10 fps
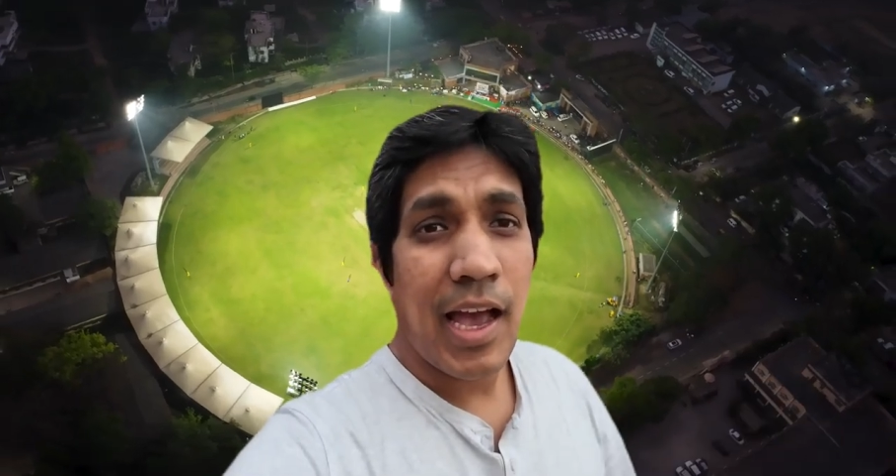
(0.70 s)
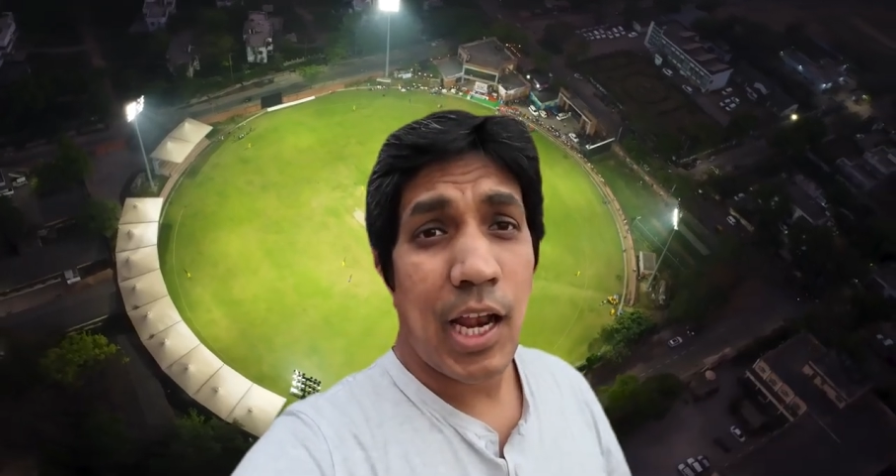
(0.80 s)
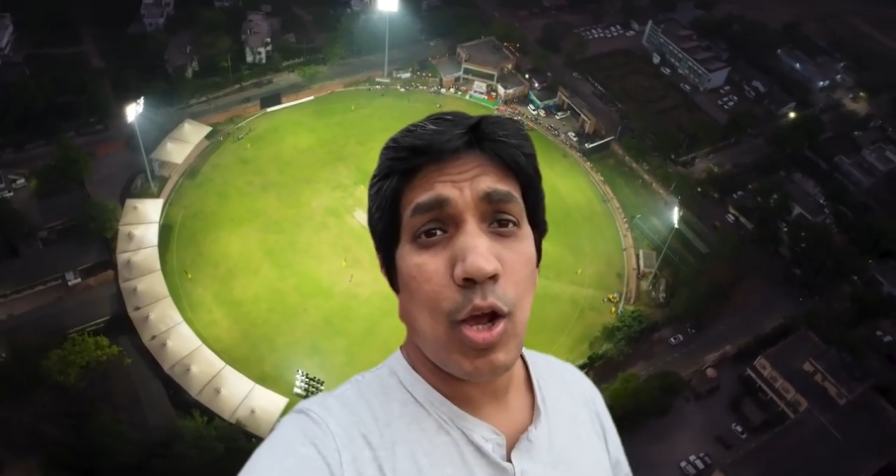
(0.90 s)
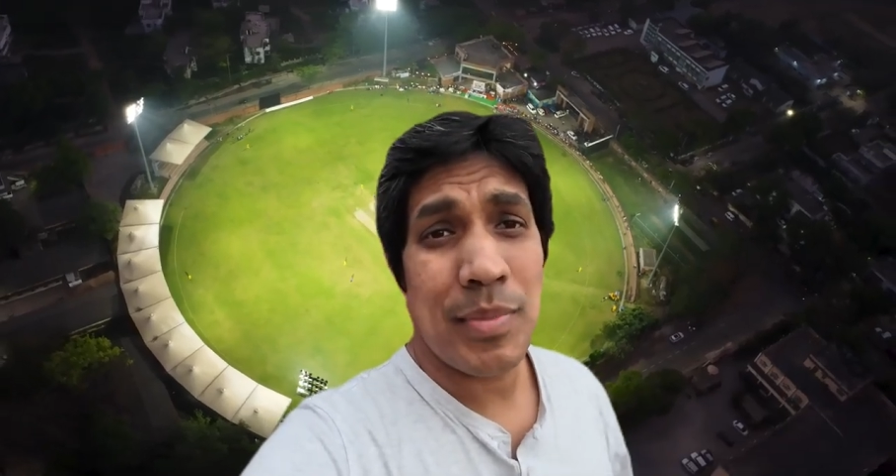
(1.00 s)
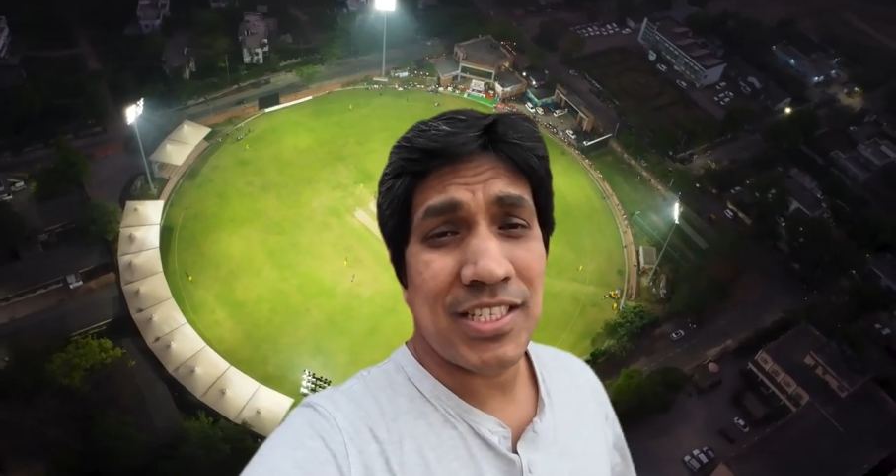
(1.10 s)

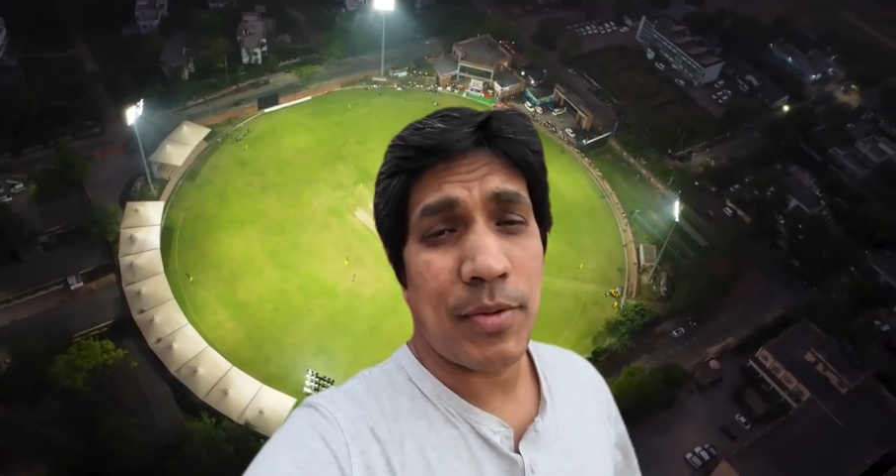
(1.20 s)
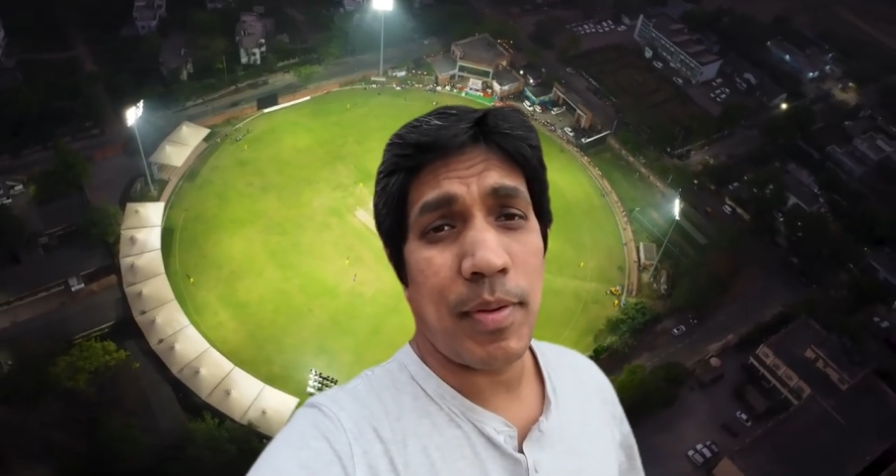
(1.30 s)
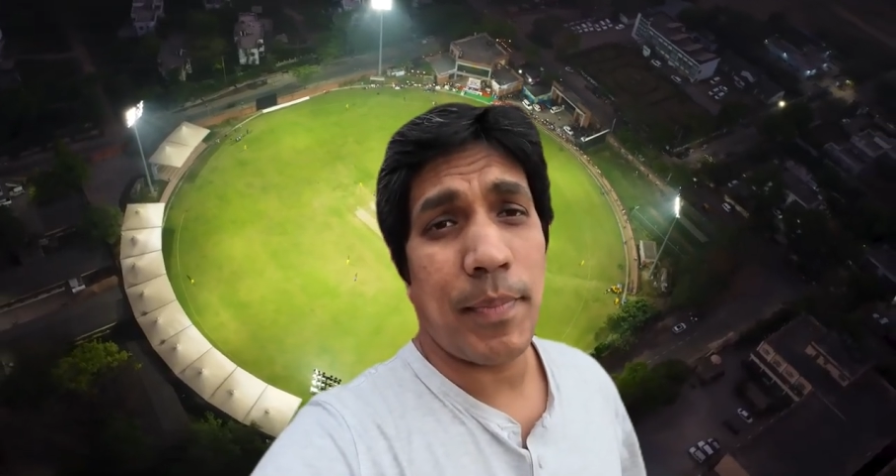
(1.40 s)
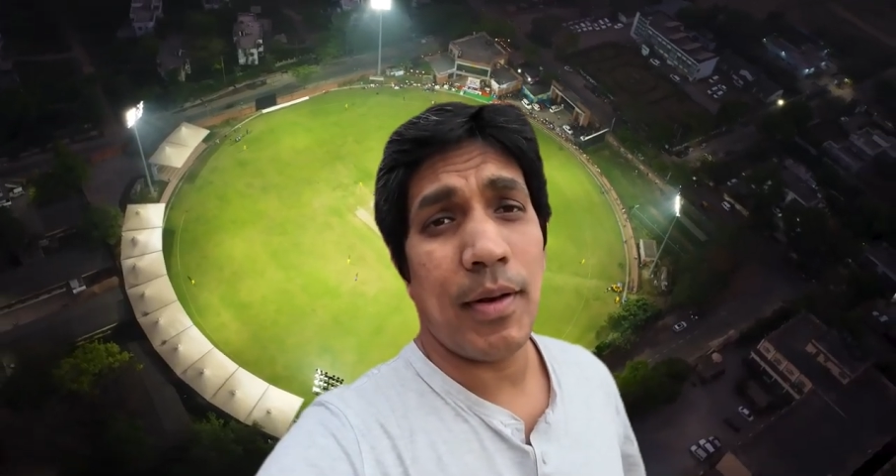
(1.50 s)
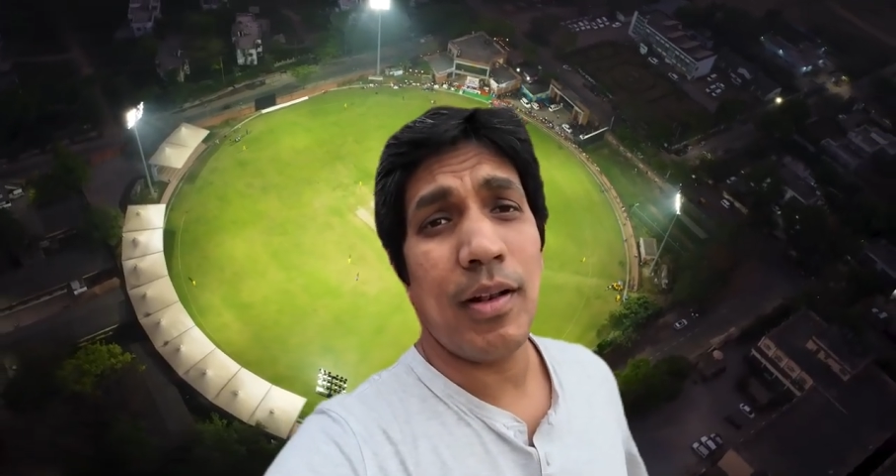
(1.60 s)
Hello, amazing
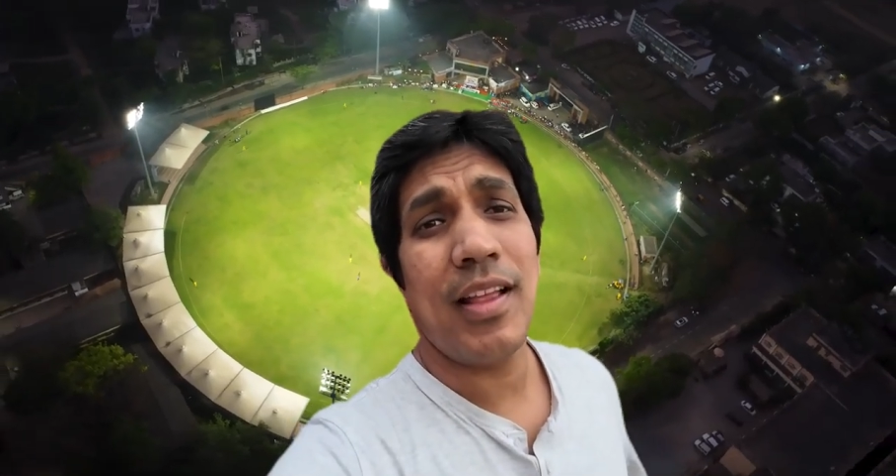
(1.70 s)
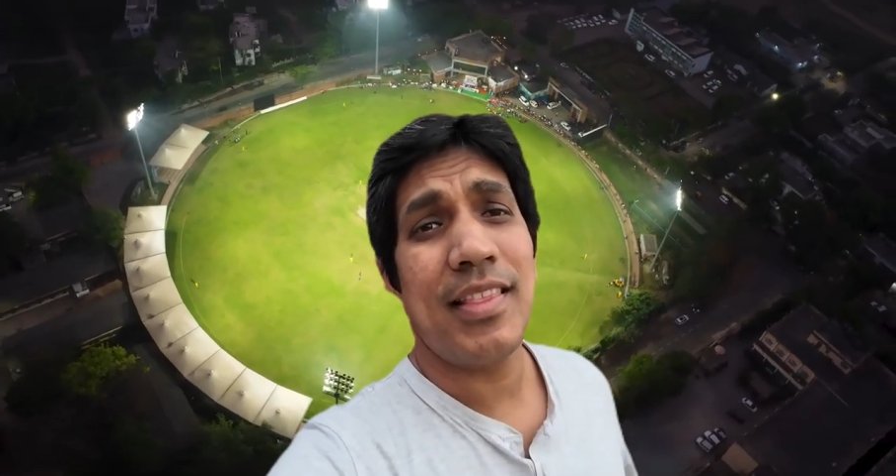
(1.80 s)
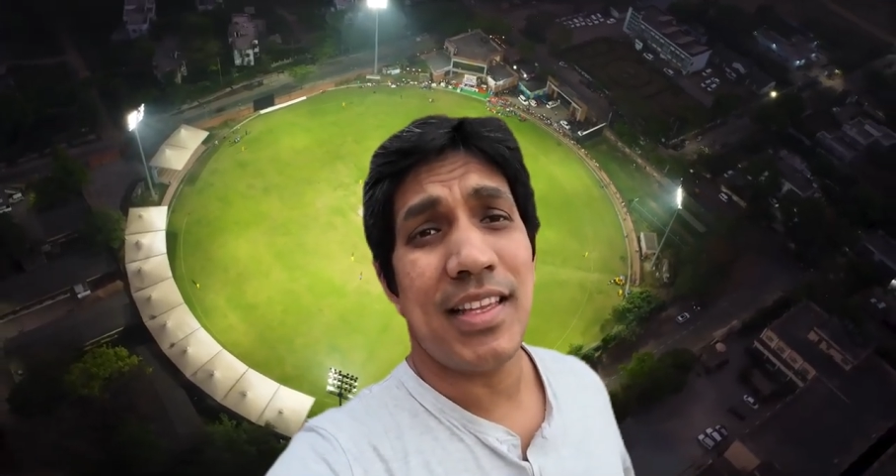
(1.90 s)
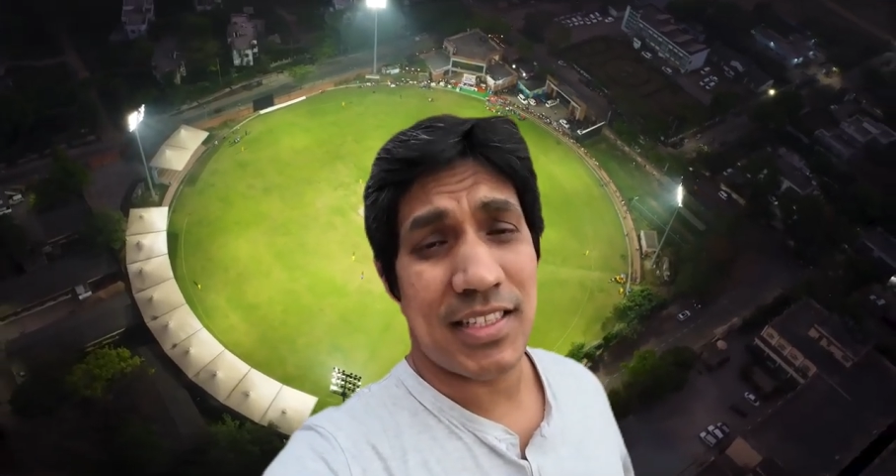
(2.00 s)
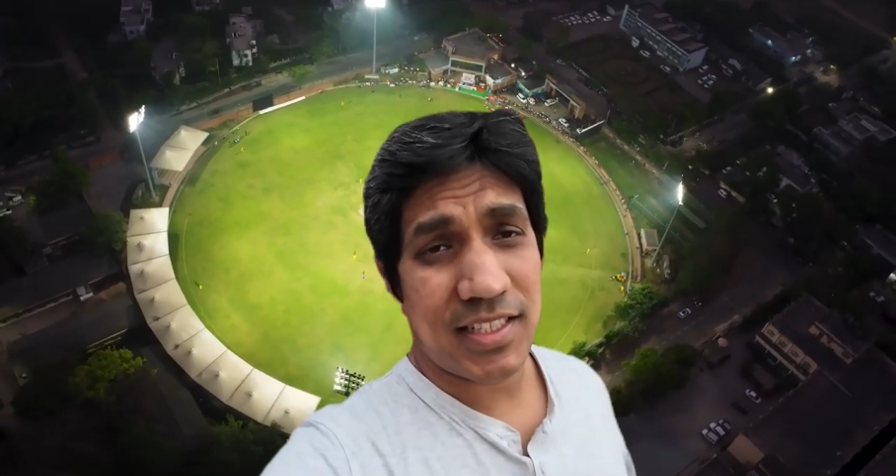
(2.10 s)
people.
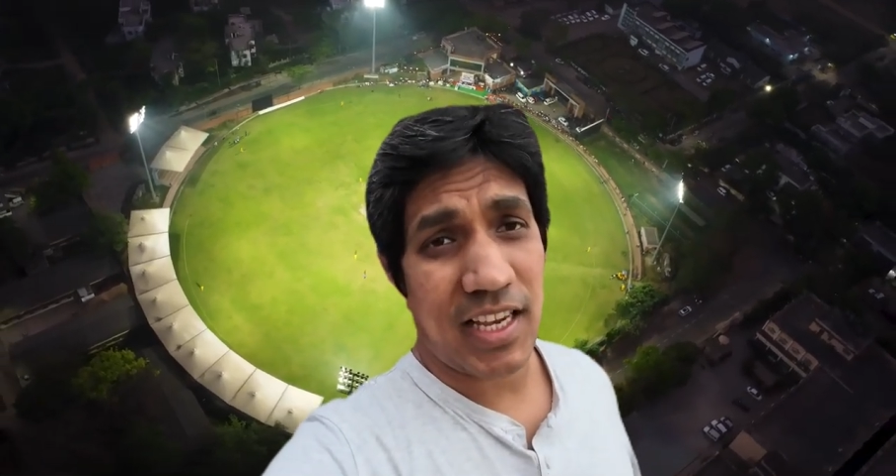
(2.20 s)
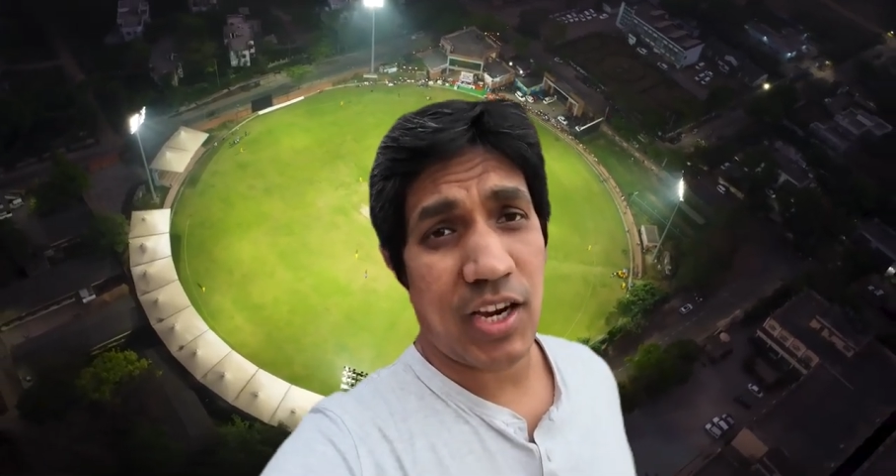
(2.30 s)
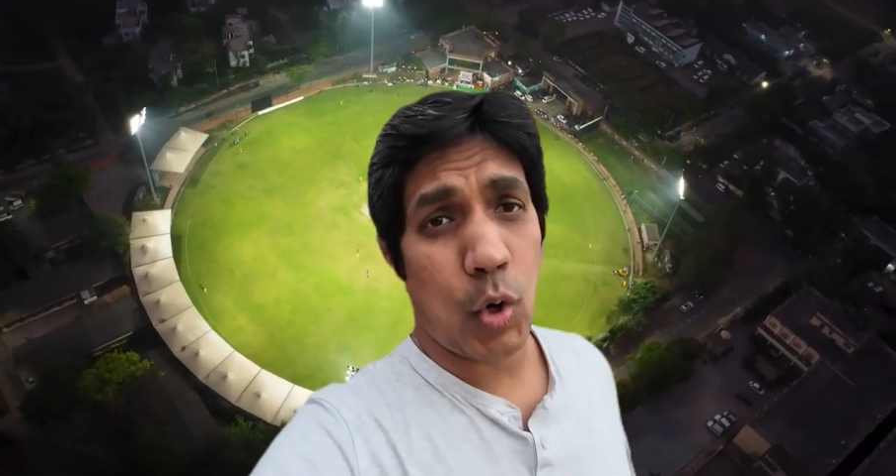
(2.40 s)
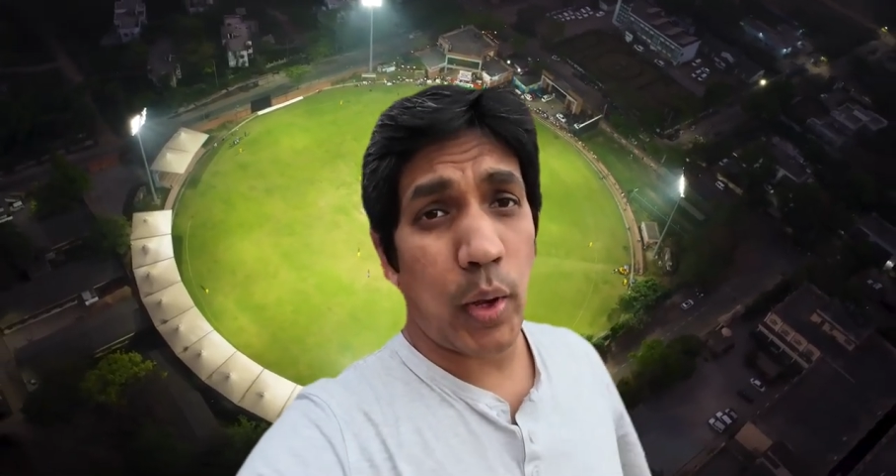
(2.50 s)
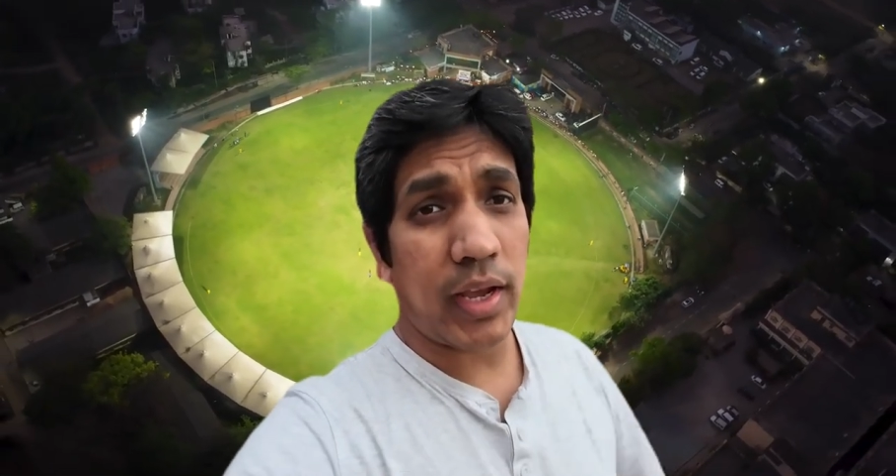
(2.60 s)
This is a
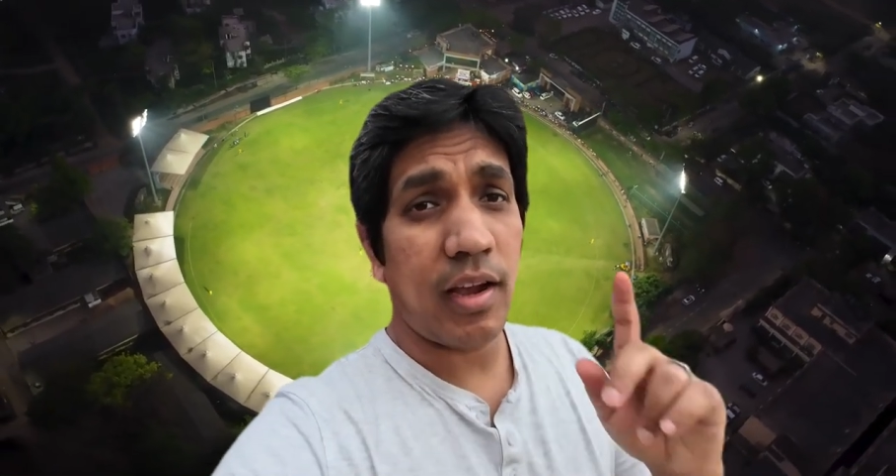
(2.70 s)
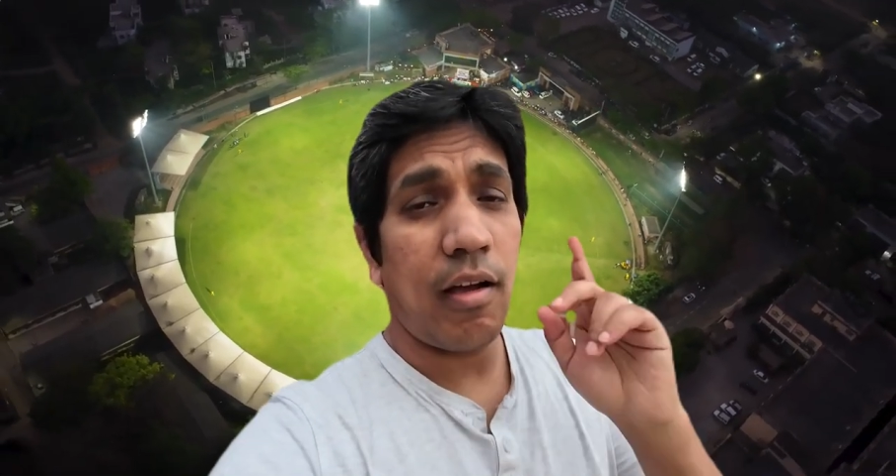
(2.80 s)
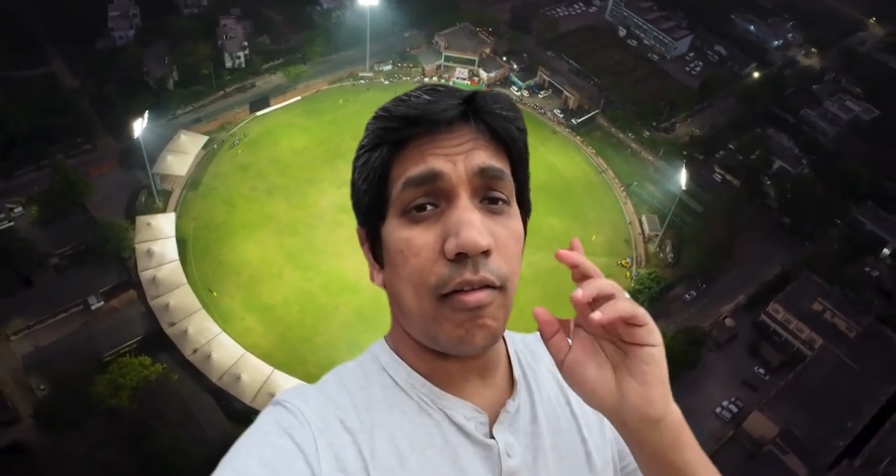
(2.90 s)
quick